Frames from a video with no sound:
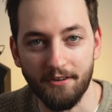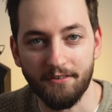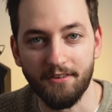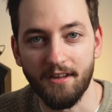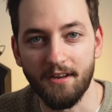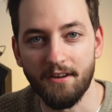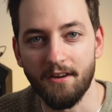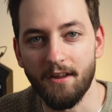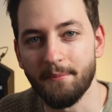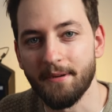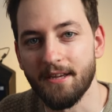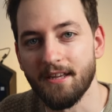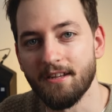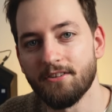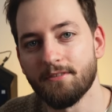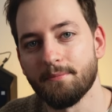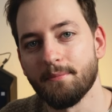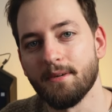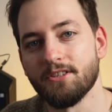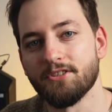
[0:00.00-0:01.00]
set it up
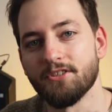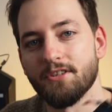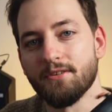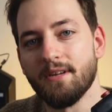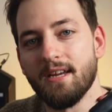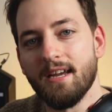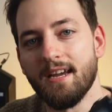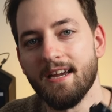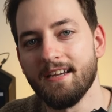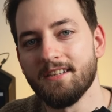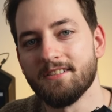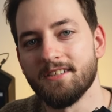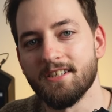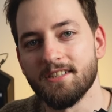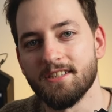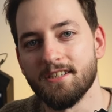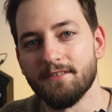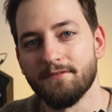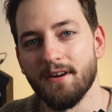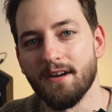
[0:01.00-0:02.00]
against my Sony
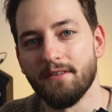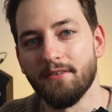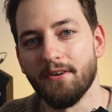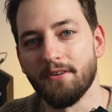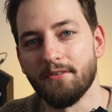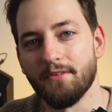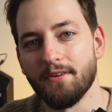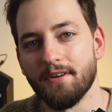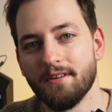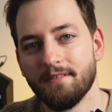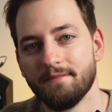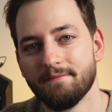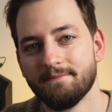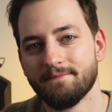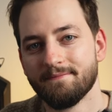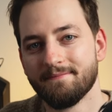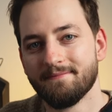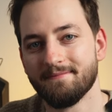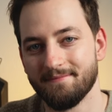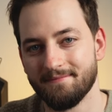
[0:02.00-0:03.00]
a6500.
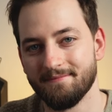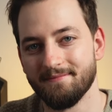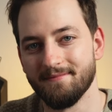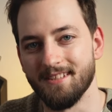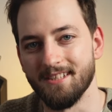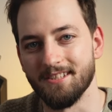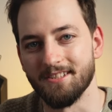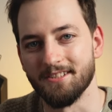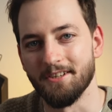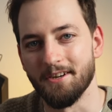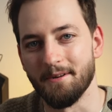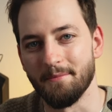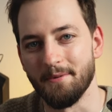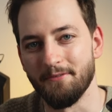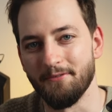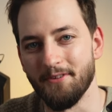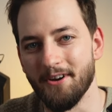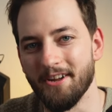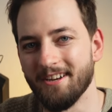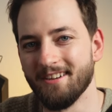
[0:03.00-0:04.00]
This is gonna be
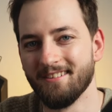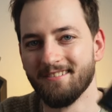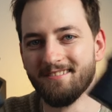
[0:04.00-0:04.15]
fun.